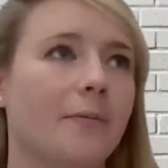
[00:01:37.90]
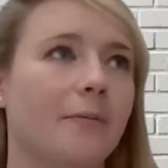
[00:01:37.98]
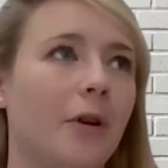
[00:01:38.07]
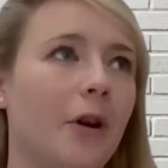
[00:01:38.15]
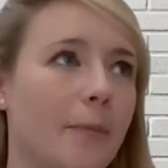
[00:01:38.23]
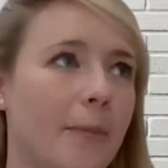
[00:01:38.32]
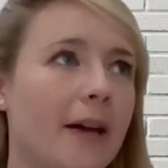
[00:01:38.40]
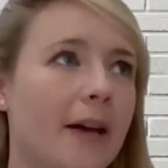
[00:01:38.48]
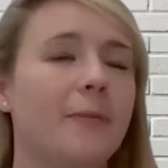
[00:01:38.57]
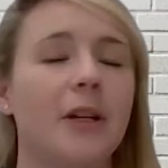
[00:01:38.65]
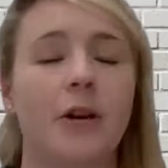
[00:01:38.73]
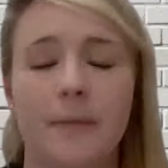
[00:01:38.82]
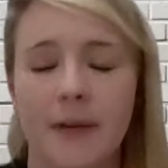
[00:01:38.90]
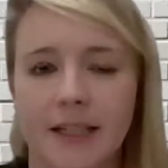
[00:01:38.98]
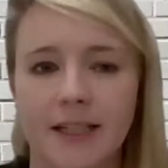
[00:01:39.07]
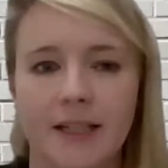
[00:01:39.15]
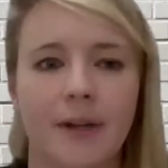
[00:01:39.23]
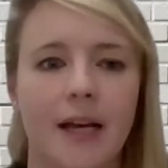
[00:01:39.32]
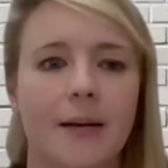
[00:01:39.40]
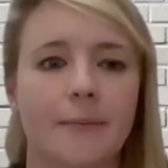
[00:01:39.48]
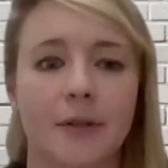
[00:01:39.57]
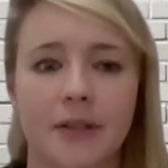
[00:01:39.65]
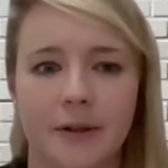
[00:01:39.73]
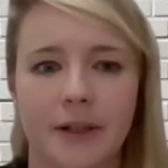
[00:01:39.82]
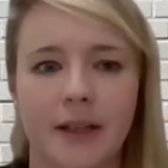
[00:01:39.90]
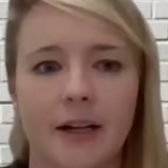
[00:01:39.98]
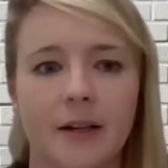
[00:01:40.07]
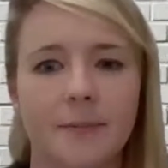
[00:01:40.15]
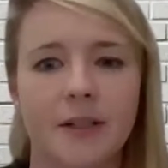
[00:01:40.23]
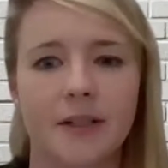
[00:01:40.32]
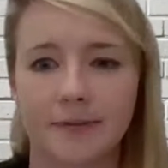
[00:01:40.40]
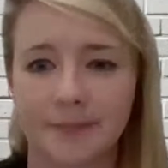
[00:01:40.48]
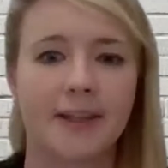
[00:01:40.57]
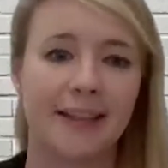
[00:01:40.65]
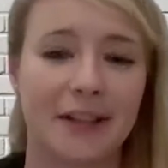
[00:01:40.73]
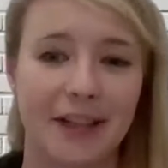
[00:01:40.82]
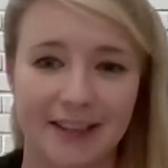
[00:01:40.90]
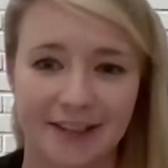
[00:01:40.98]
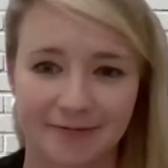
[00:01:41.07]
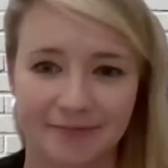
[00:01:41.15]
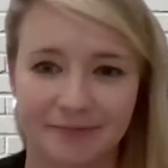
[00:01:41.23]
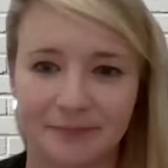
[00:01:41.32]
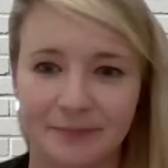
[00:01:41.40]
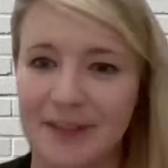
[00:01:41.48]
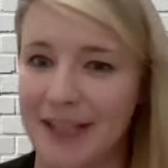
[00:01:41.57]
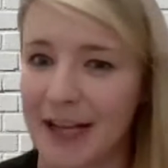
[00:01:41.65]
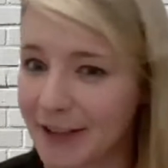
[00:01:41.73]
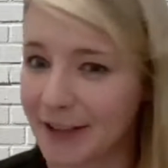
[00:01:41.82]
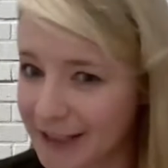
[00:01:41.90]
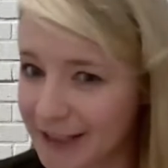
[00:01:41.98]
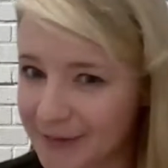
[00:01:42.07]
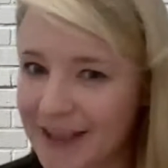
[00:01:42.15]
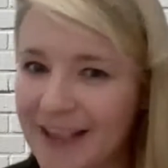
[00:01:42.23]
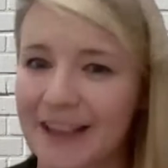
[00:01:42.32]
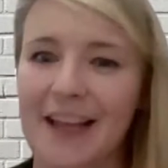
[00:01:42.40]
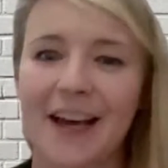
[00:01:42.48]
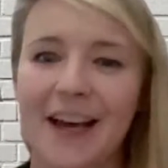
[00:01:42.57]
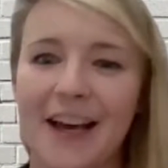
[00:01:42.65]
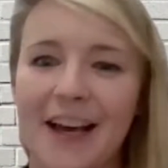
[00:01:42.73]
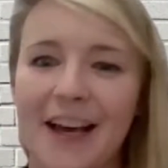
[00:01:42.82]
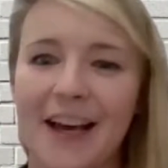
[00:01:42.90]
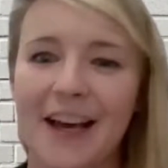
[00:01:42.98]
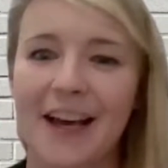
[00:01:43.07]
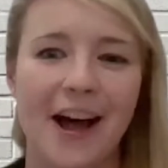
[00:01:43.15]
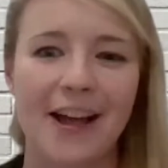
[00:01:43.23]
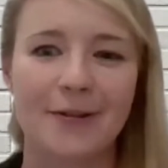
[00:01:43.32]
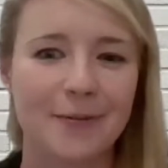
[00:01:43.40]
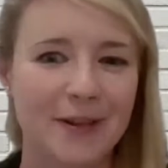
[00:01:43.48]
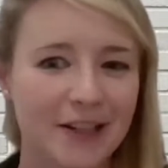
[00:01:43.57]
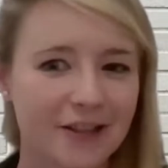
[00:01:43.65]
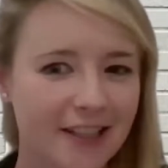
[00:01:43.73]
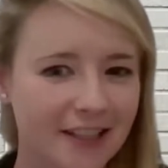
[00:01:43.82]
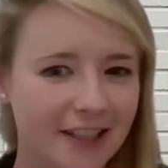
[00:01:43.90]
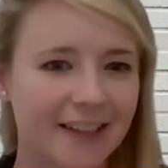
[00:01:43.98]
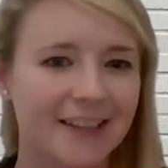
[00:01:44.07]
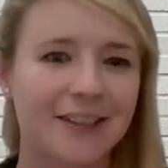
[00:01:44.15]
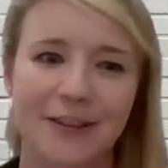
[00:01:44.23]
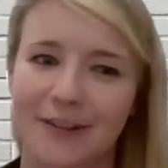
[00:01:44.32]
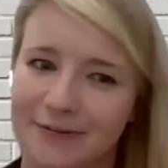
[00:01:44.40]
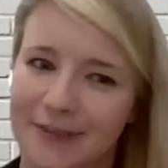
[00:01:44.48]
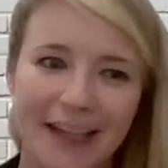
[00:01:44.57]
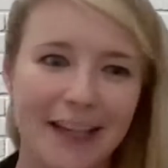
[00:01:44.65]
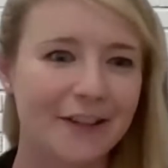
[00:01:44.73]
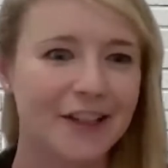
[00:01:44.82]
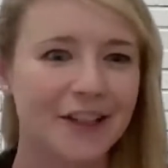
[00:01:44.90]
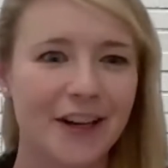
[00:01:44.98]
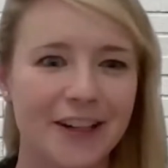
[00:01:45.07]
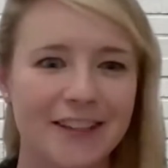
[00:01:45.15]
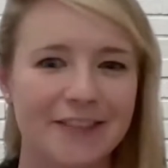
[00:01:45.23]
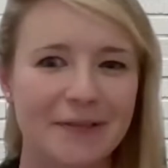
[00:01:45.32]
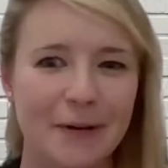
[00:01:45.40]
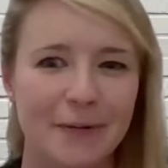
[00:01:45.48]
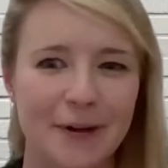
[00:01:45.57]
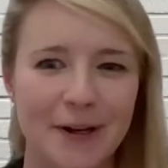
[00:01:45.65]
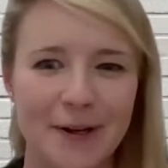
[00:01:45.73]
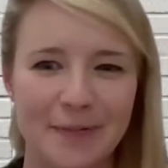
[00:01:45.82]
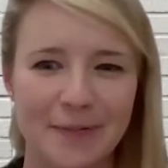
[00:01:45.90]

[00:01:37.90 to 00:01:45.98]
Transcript: come out of becoming a CPA and pursuing that option. It sounded like something that I would be interested in. So I gave it a shot and here we are.